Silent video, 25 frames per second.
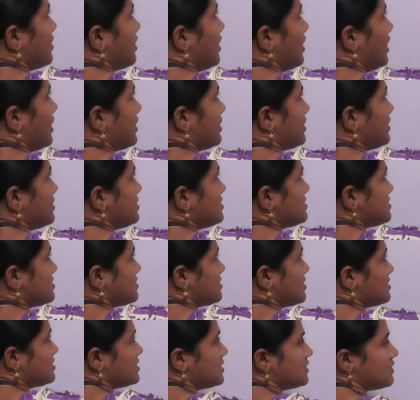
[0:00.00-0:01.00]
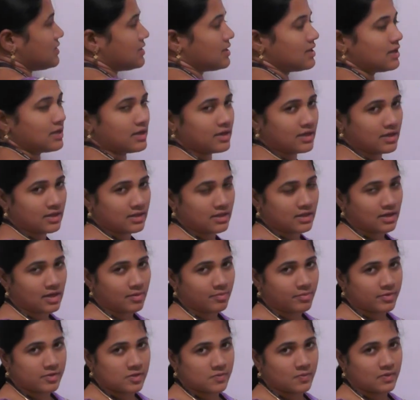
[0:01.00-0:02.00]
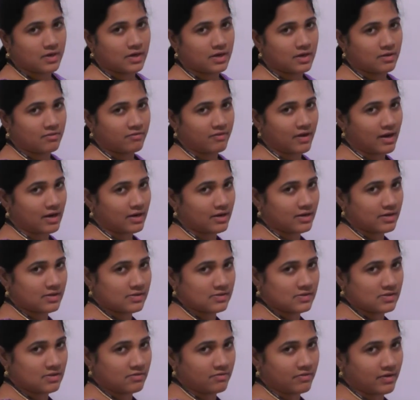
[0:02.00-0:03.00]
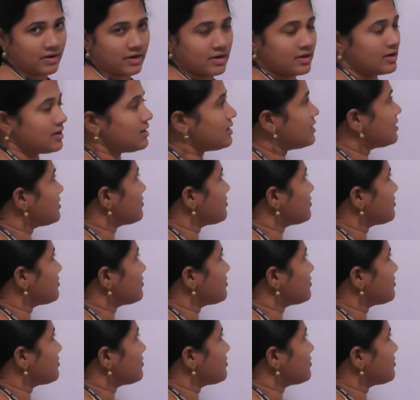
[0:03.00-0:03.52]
RT. This is generally the compressibility factor is defined